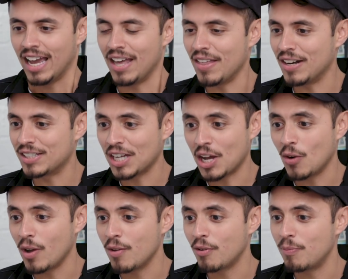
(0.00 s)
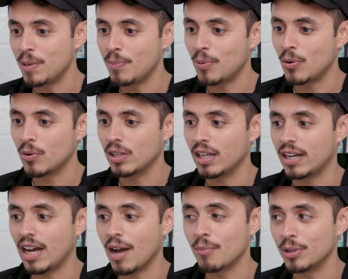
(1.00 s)
And then a tidal wave of people who are
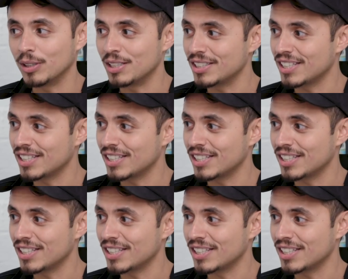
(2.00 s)
like, I'm really